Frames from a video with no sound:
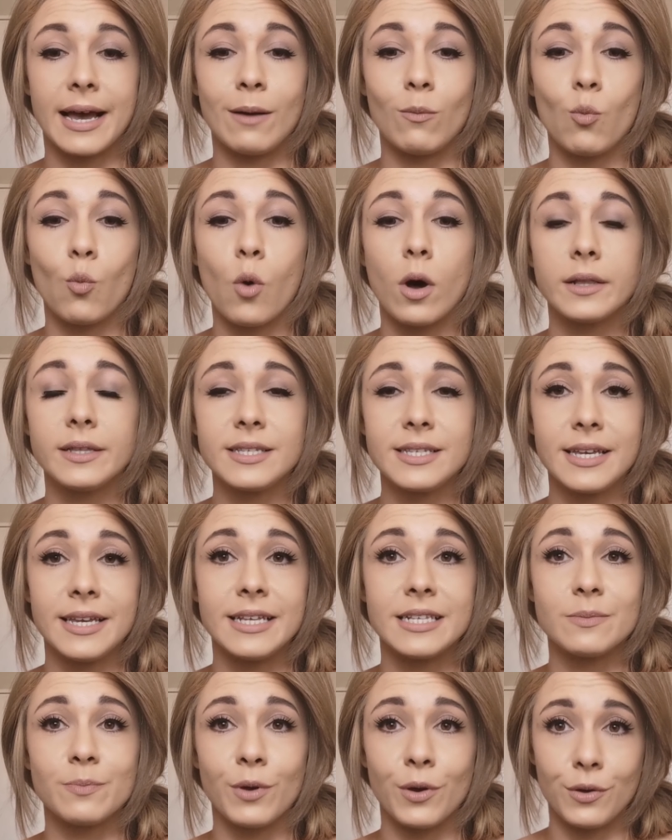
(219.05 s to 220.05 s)
and 1
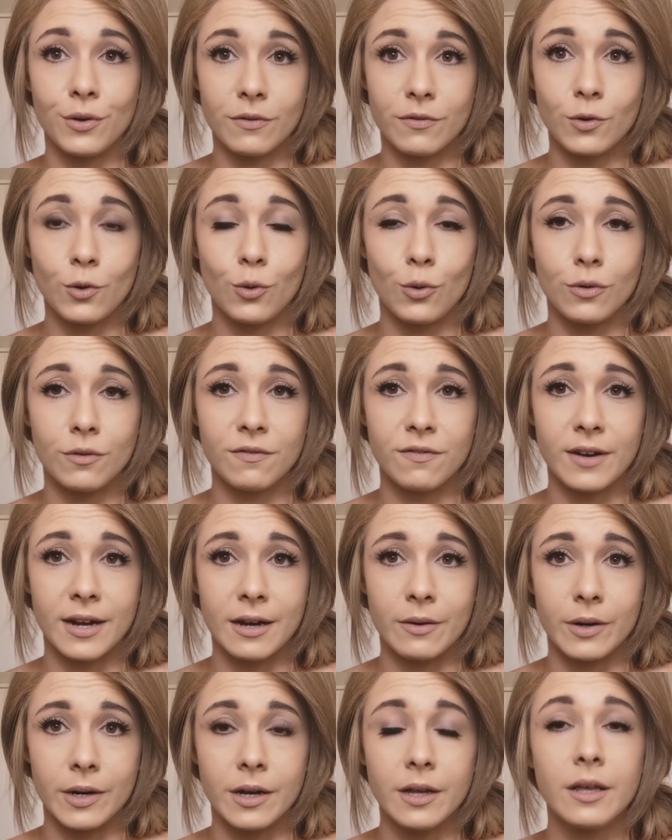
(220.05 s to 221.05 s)
teaspoon of corn
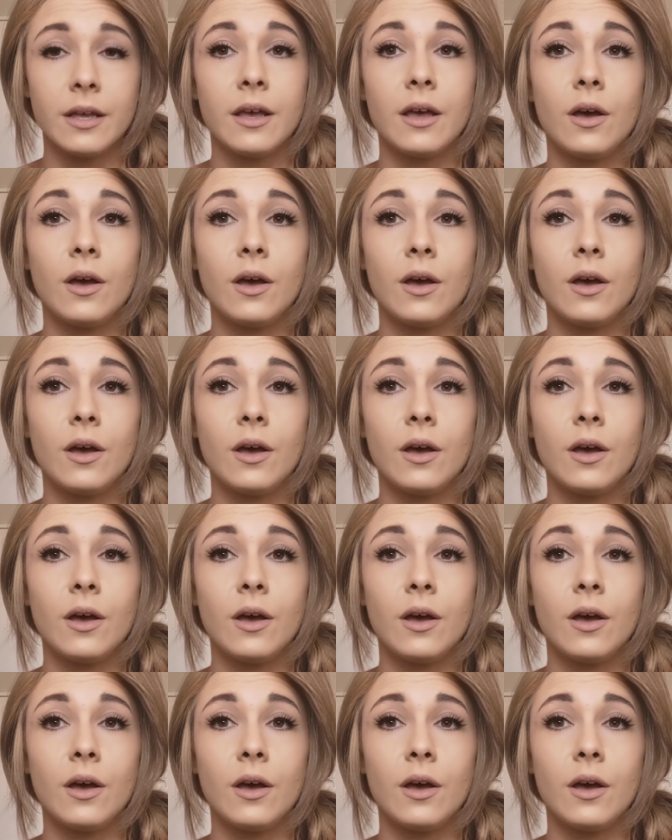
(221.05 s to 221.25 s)
flour.